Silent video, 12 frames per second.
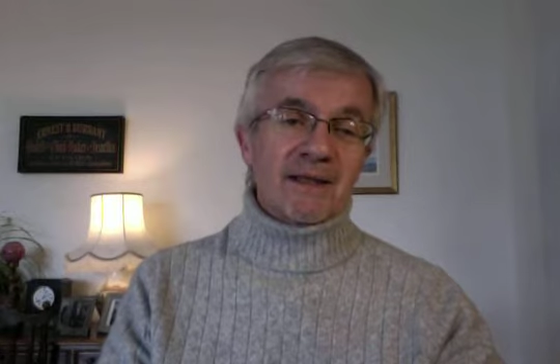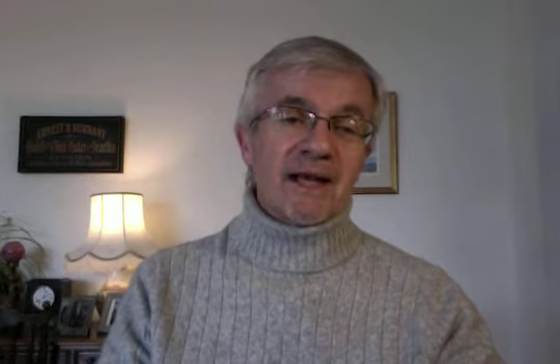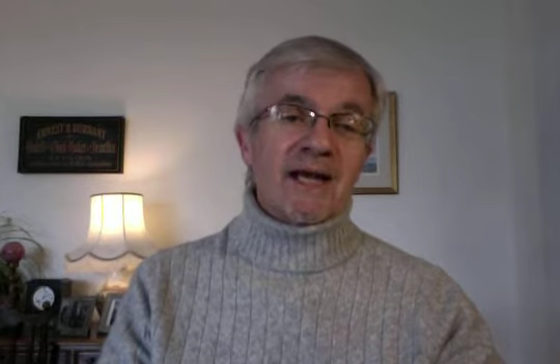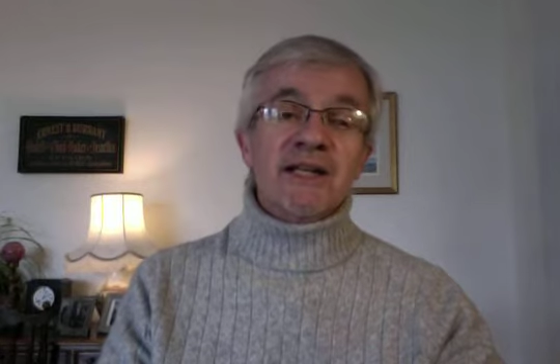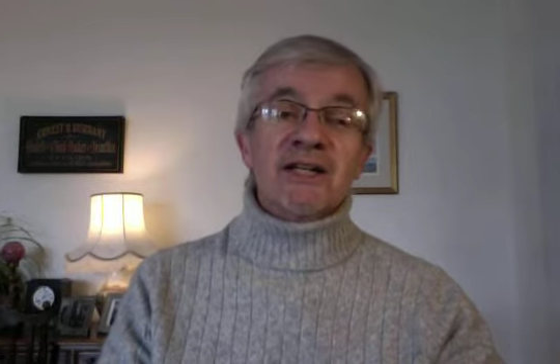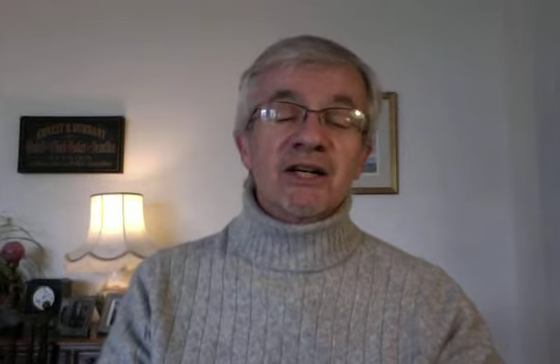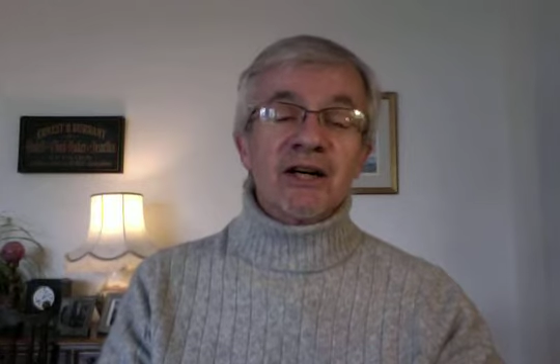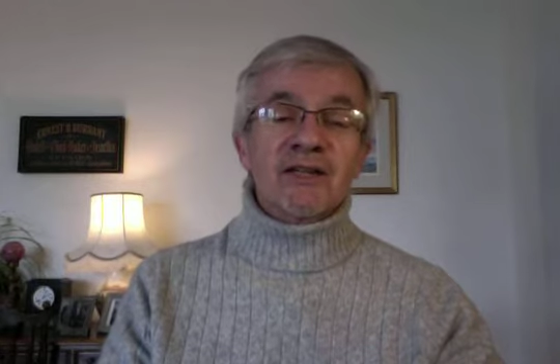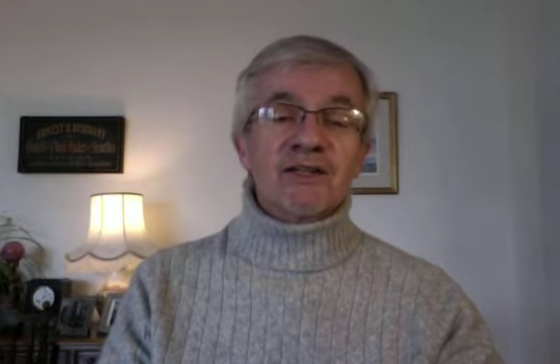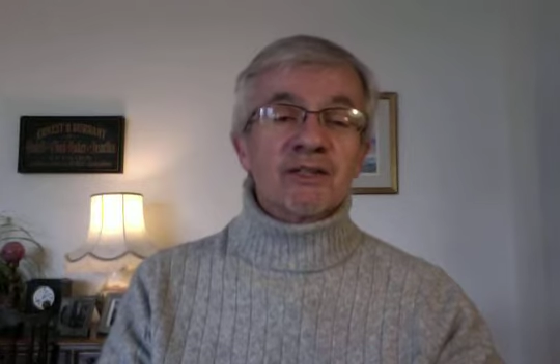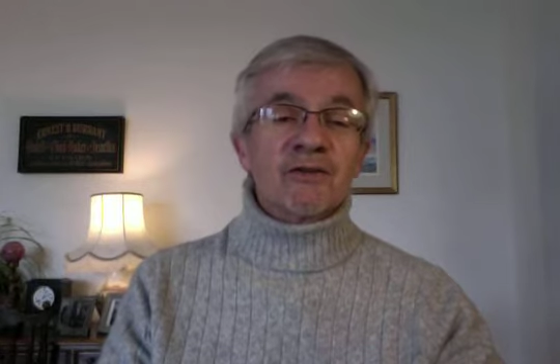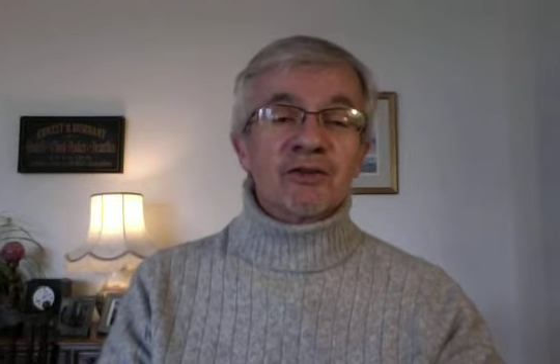Any
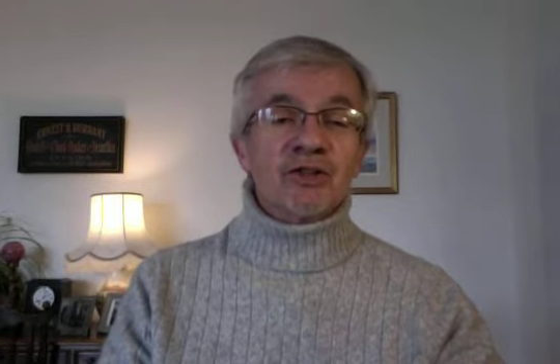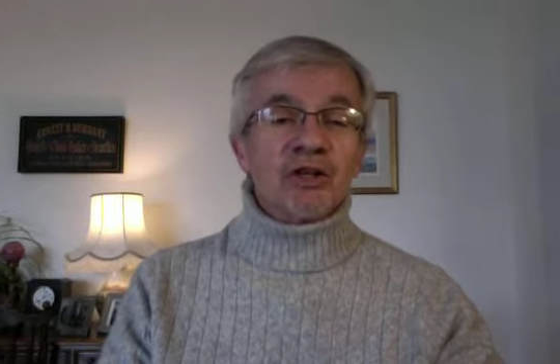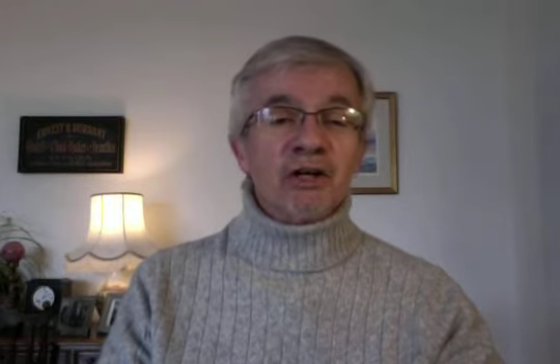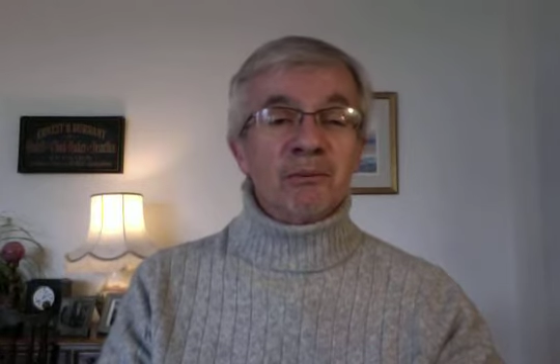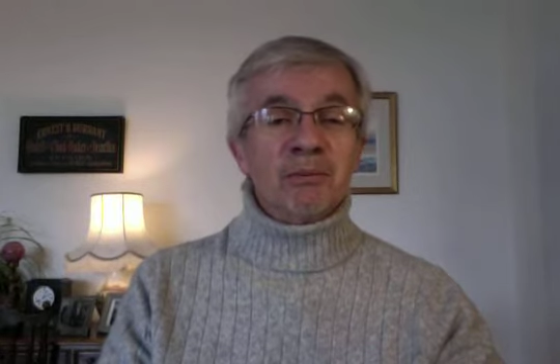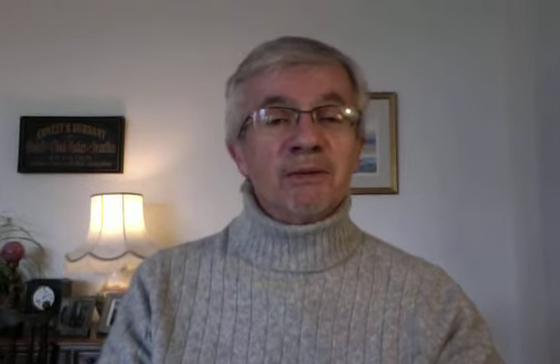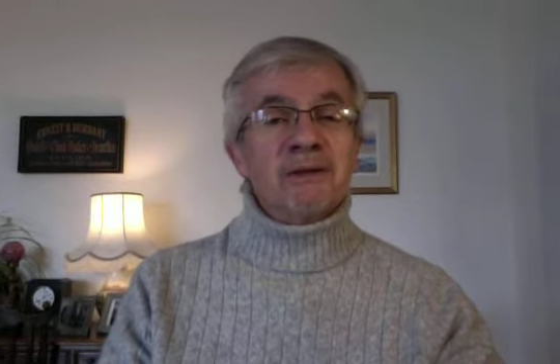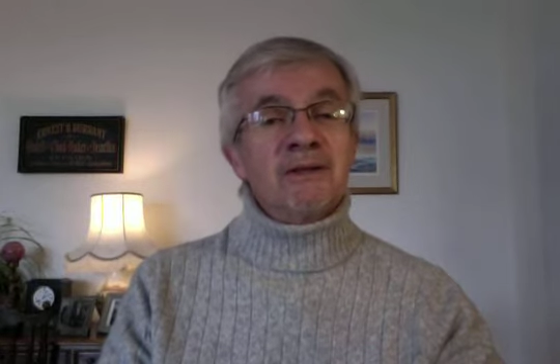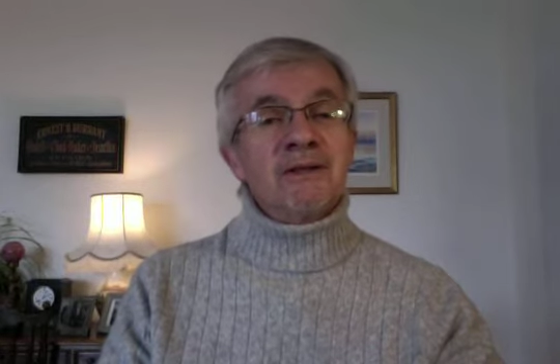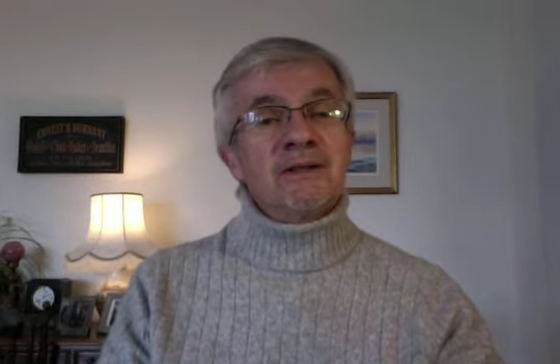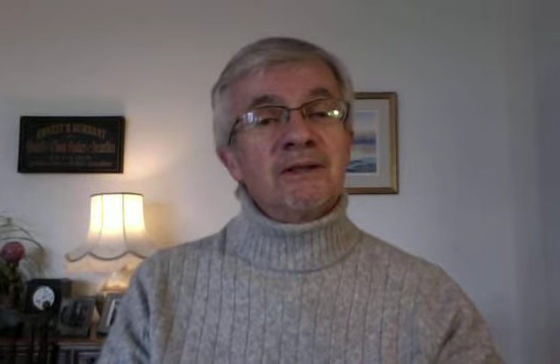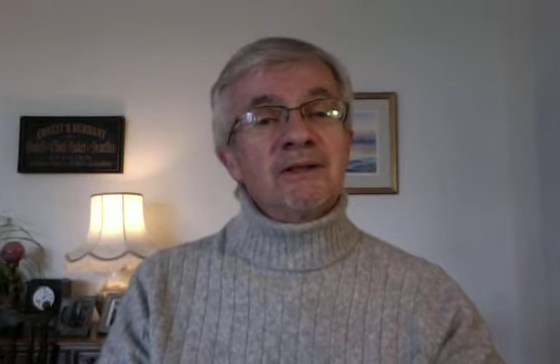chance of a job
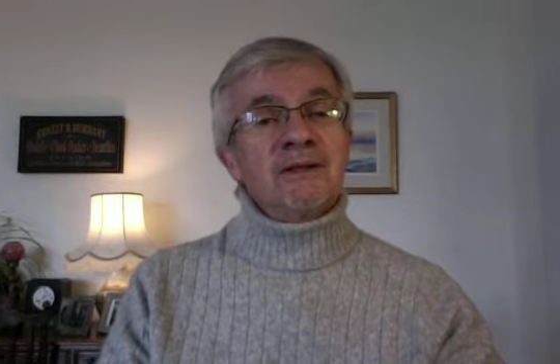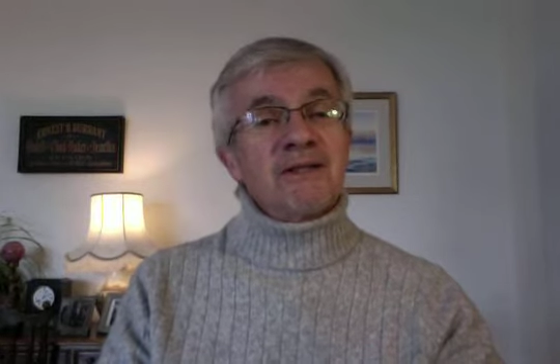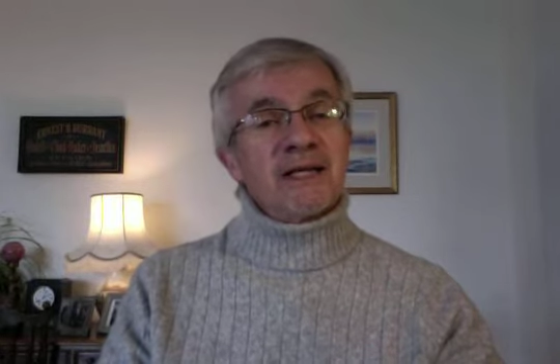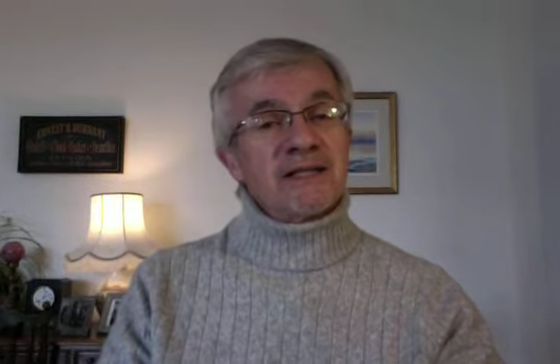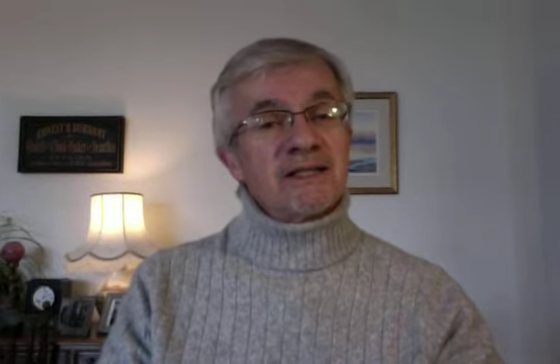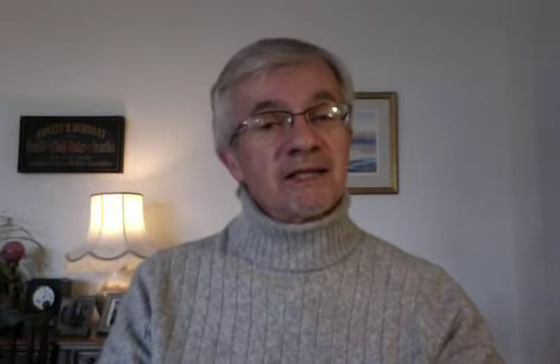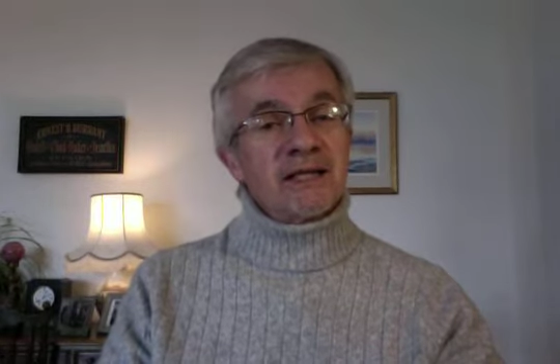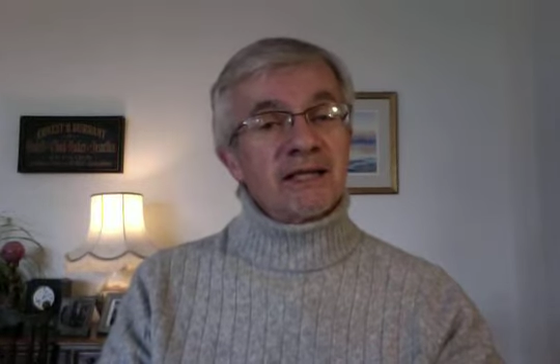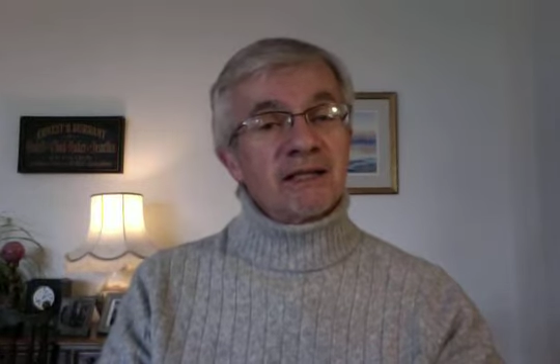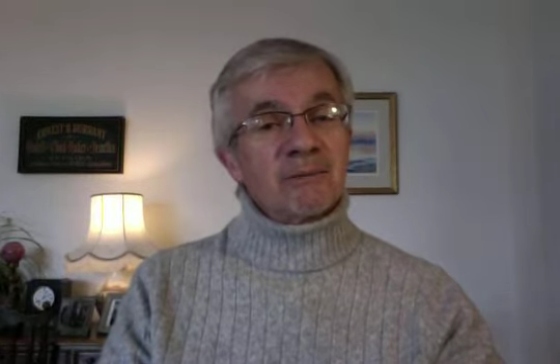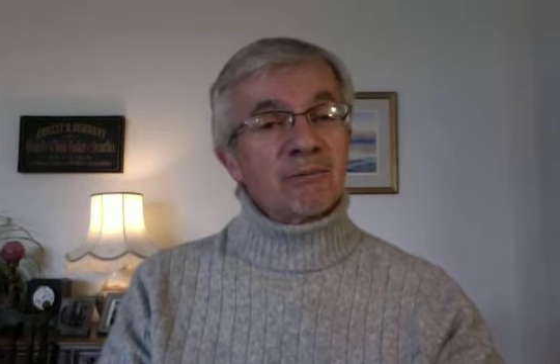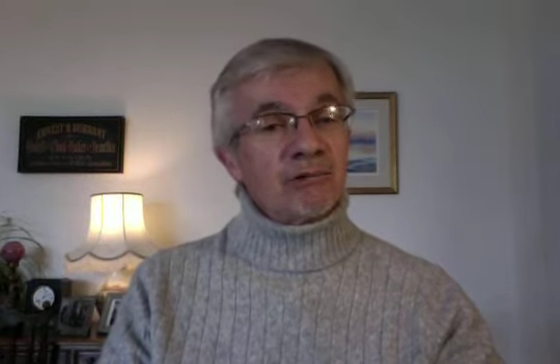
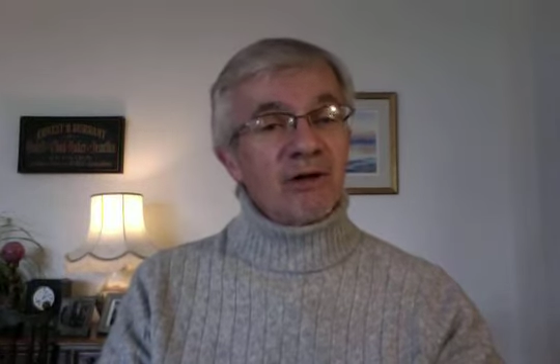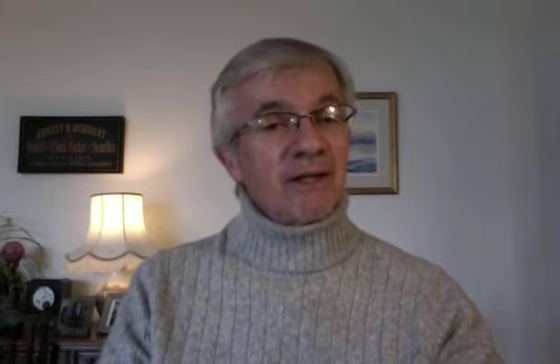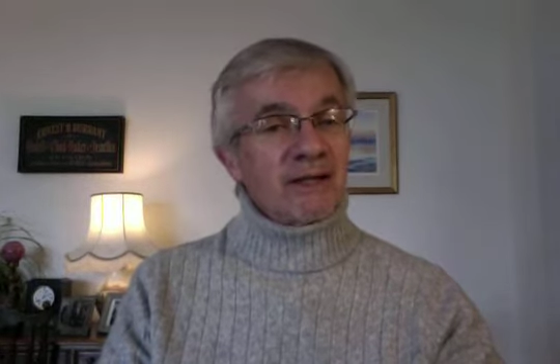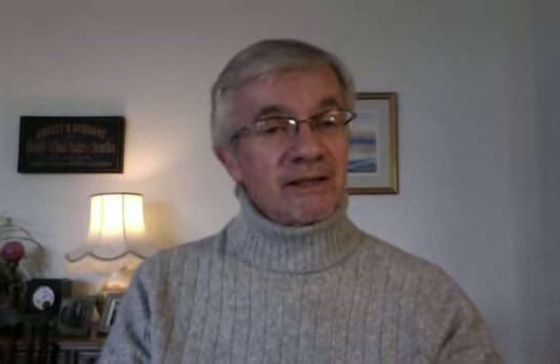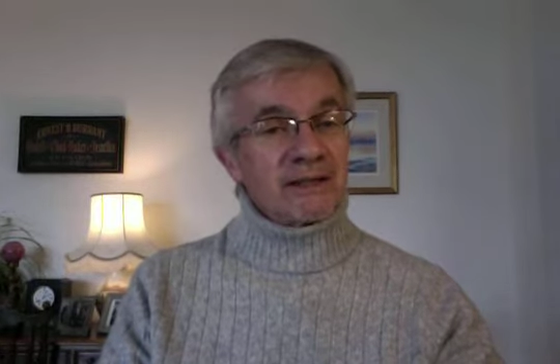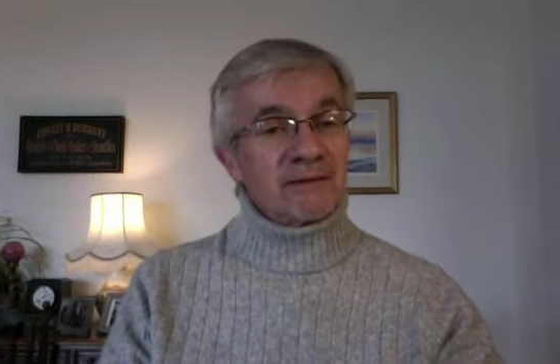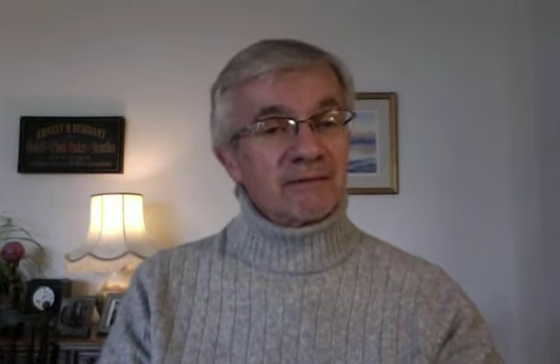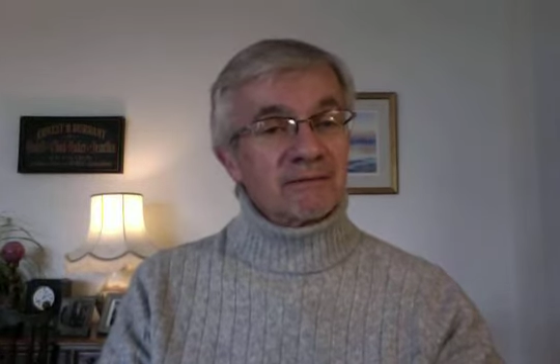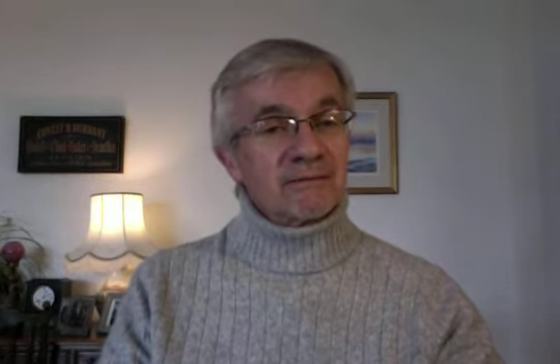testing brollies?